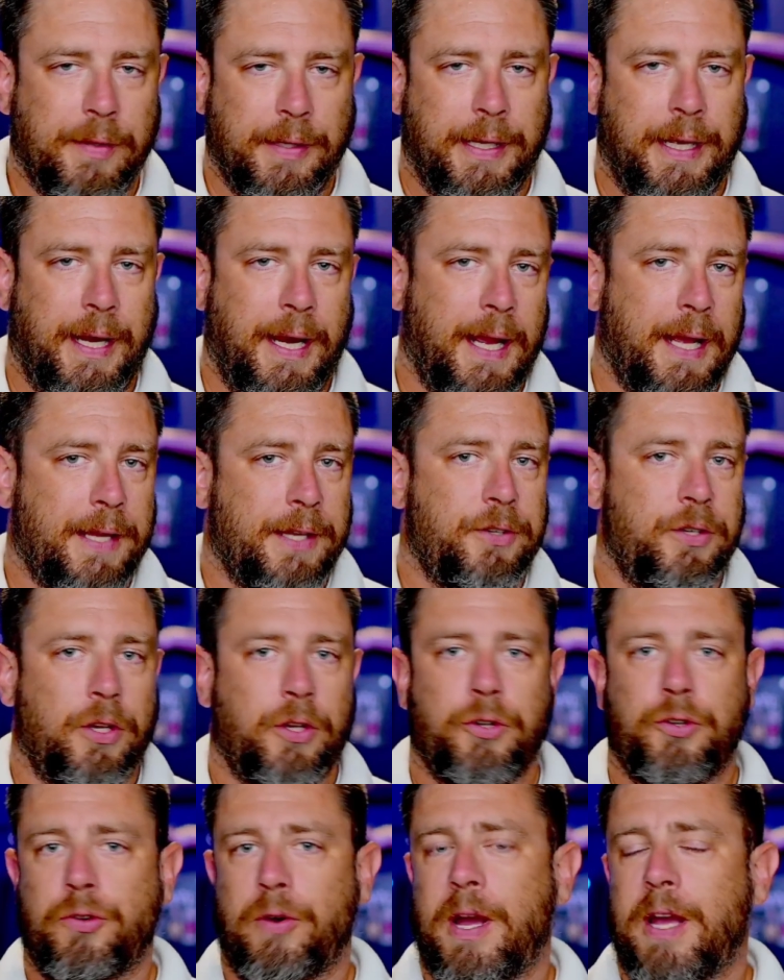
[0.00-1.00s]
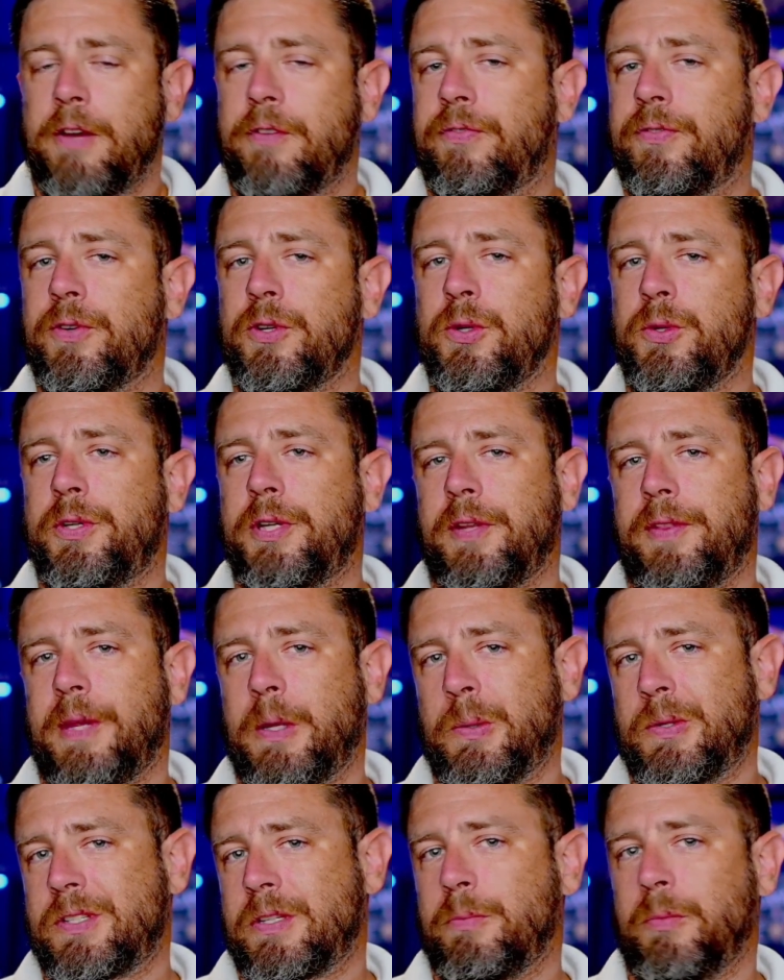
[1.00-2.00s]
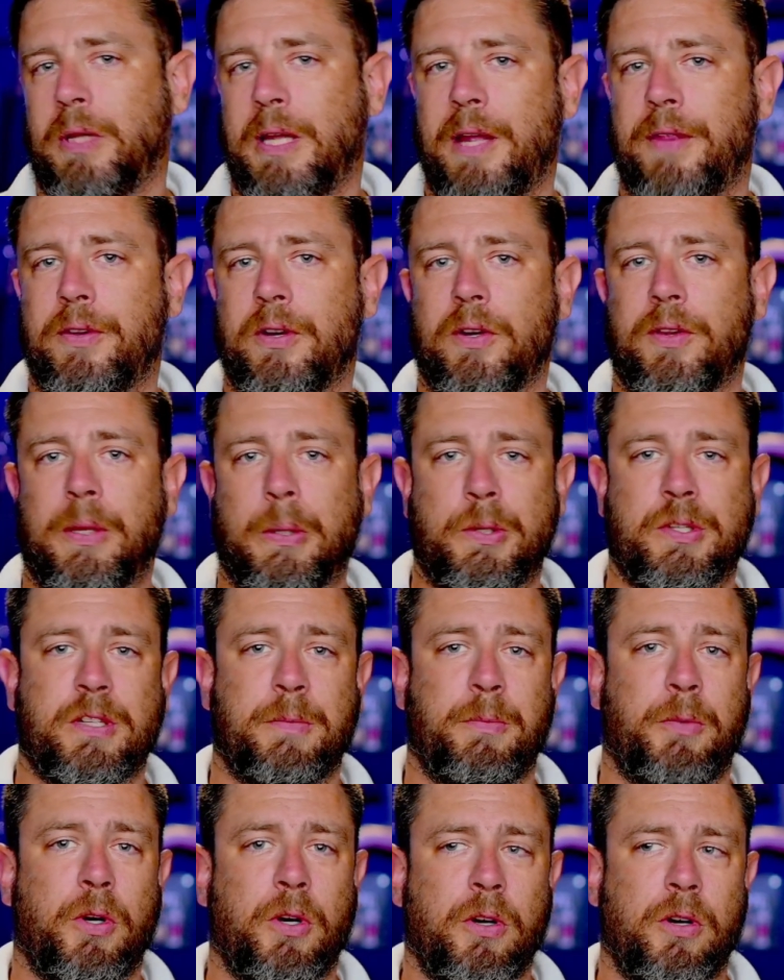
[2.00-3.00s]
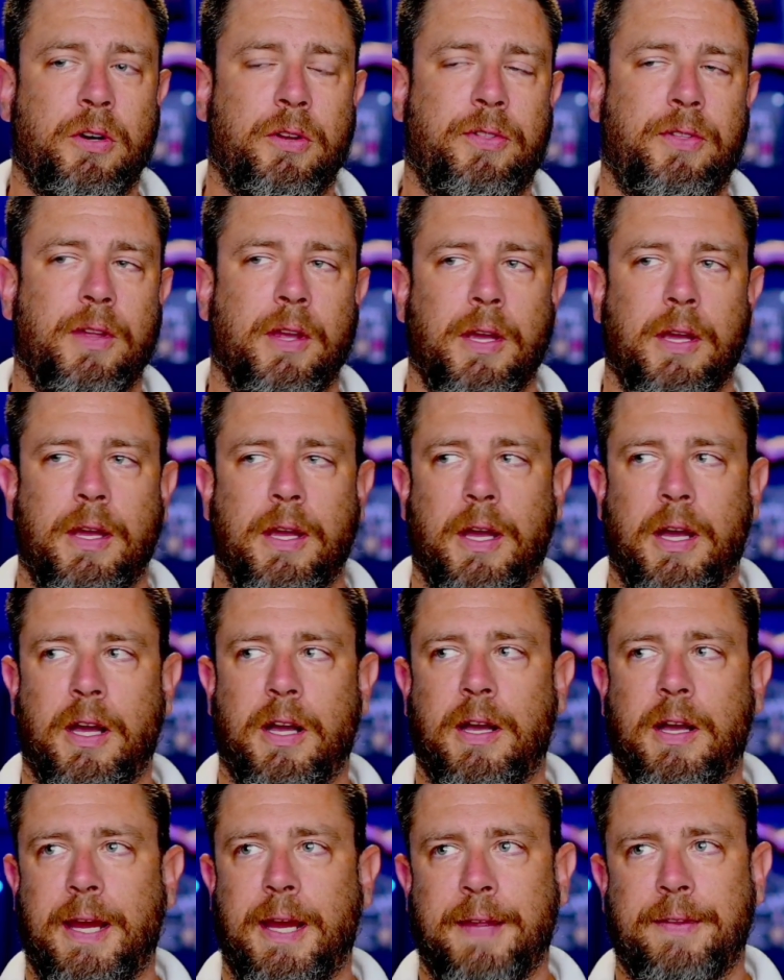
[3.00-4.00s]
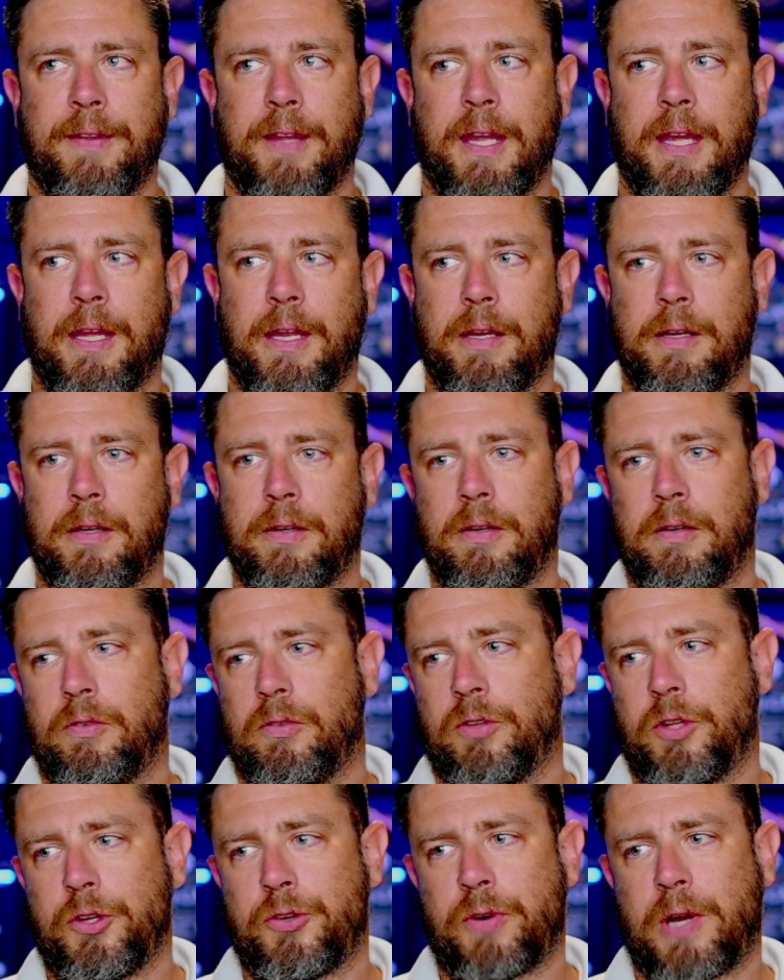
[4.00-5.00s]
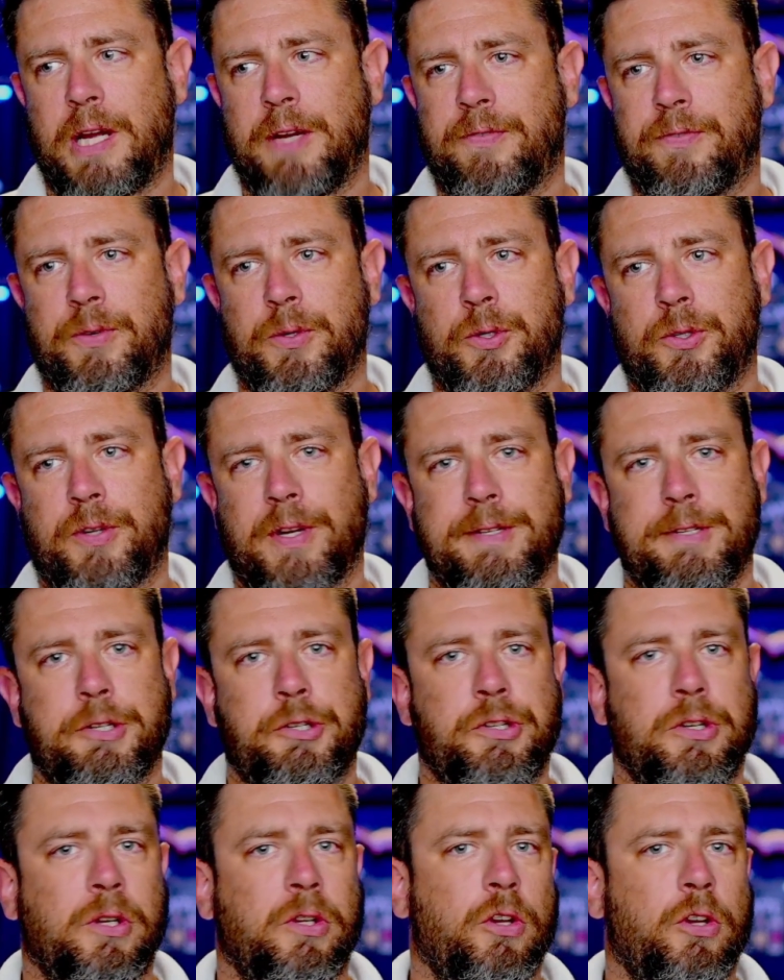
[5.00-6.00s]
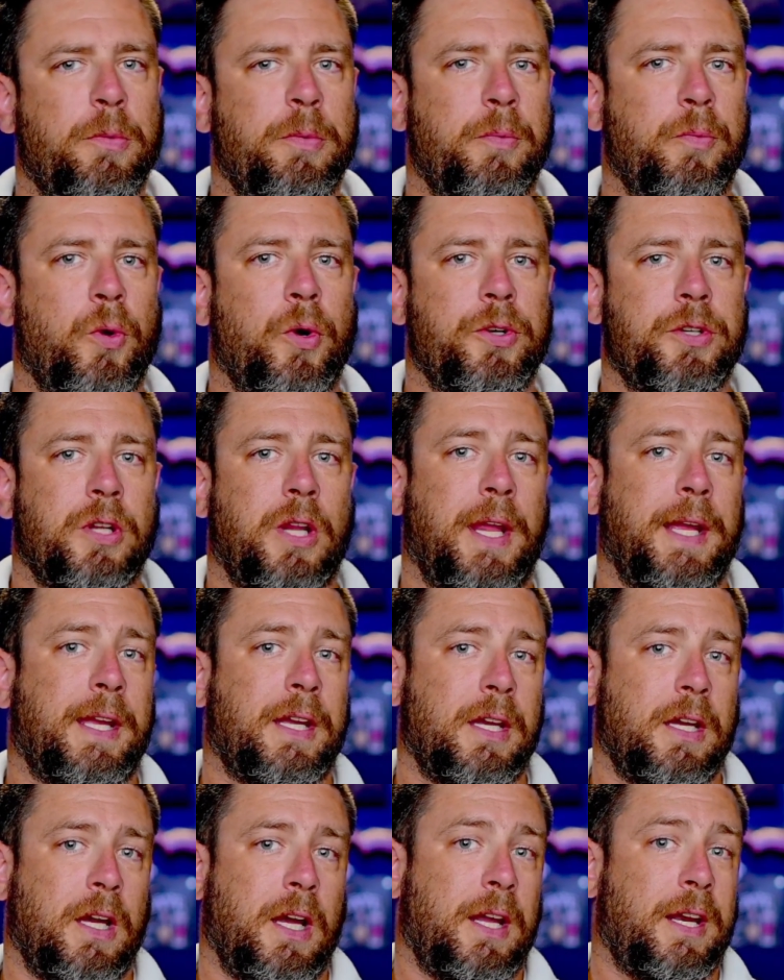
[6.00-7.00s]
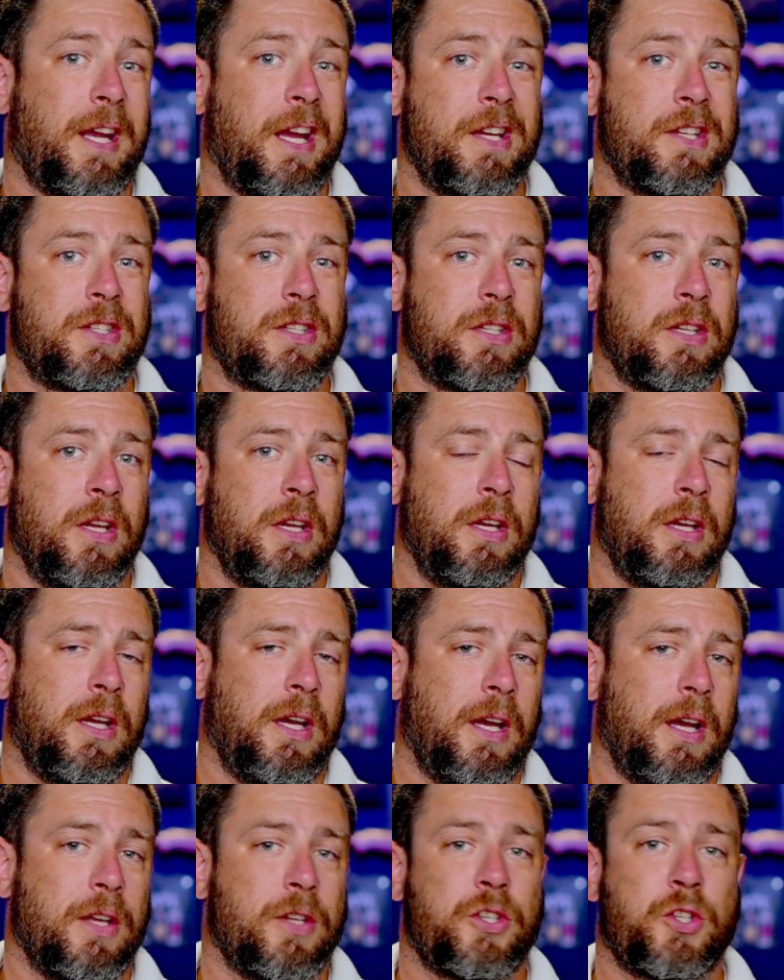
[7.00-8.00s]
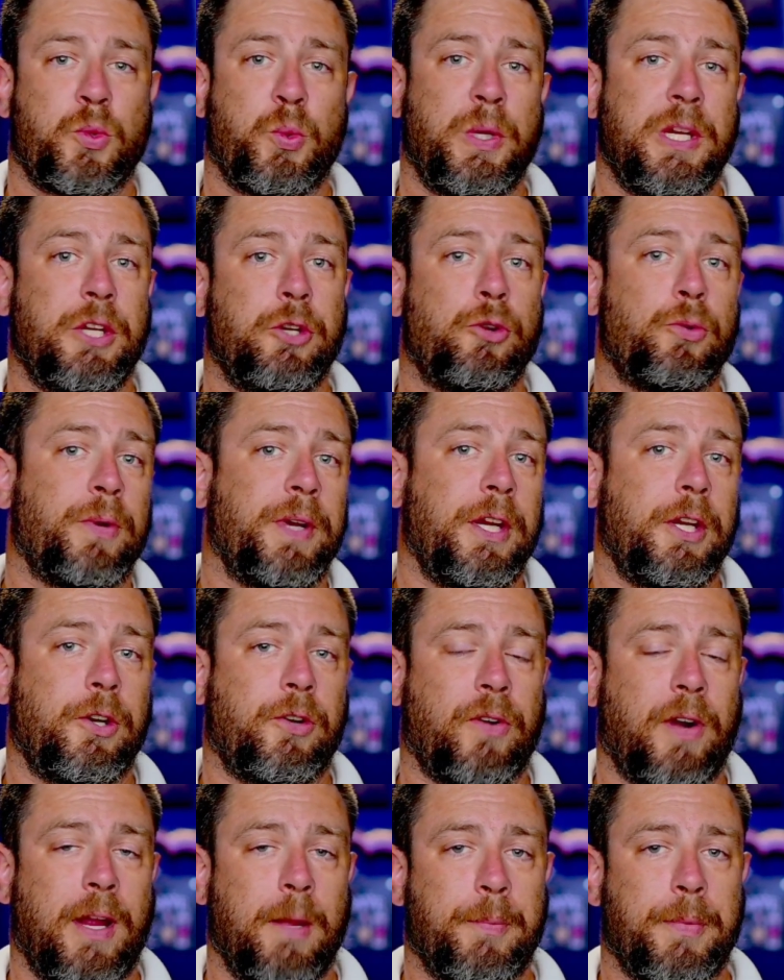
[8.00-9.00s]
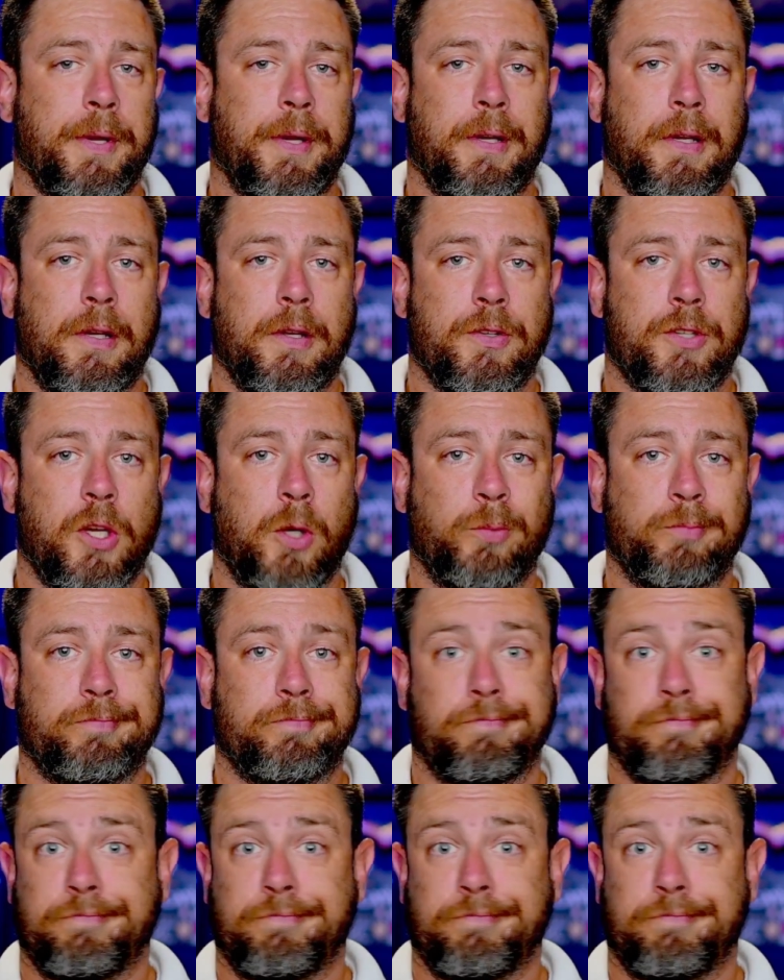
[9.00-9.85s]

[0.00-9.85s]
It had dried fruit, there was some leather, there was some earth, uh, and then the dried fruit transitioned a little bit more to like a, a nice uh, sweet green grape. So